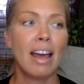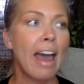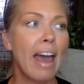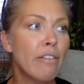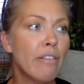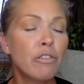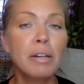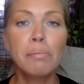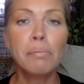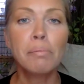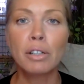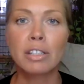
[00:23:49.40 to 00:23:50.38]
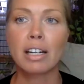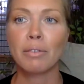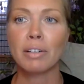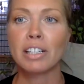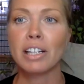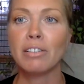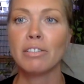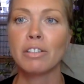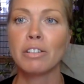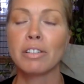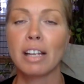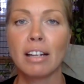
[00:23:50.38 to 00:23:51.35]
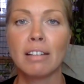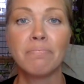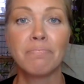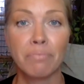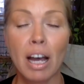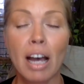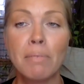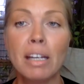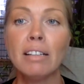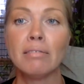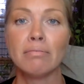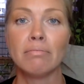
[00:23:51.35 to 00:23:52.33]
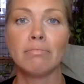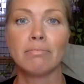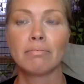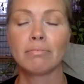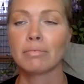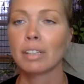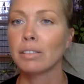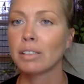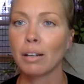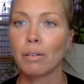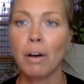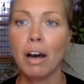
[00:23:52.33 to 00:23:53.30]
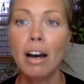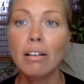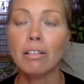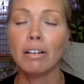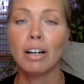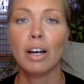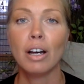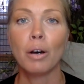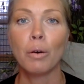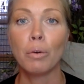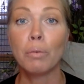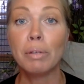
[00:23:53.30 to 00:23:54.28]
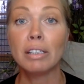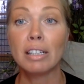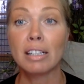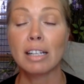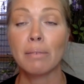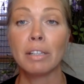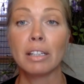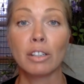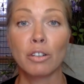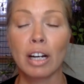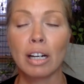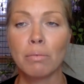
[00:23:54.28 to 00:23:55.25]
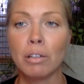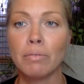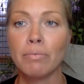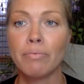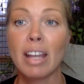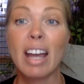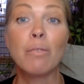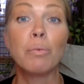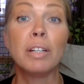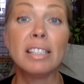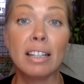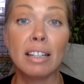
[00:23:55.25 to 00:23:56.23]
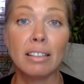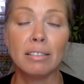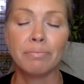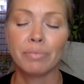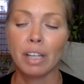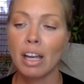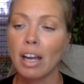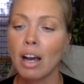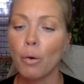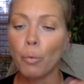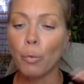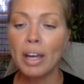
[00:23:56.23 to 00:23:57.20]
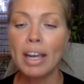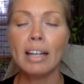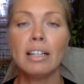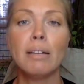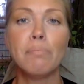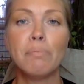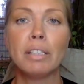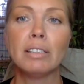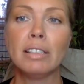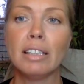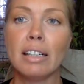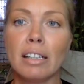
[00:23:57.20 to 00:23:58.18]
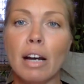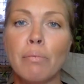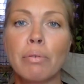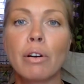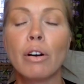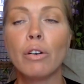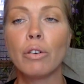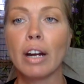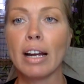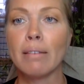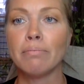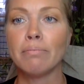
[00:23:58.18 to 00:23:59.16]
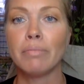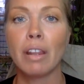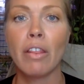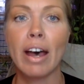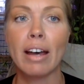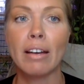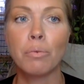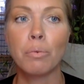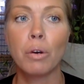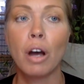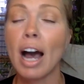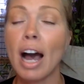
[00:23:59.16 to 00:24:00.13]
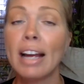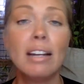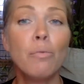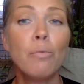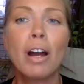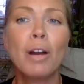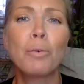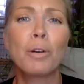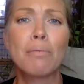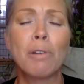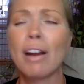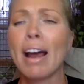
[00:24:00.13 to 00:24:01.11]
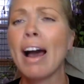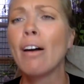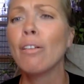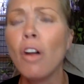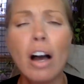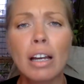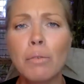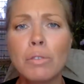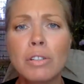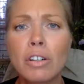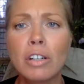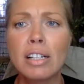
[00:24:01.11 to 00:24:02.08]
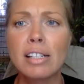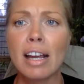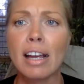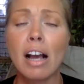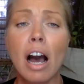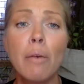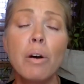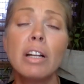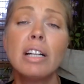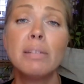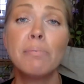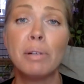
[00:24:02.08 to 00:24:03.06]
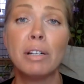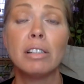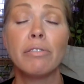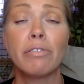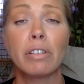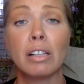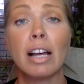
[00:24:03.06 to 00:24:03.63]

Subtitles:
every person I reached out to said, I'm in. It's like, wow, we're building something incredible. And we did. We ended up building a program that I didn't want to worry about how long it was going to take. I wanted to build it for the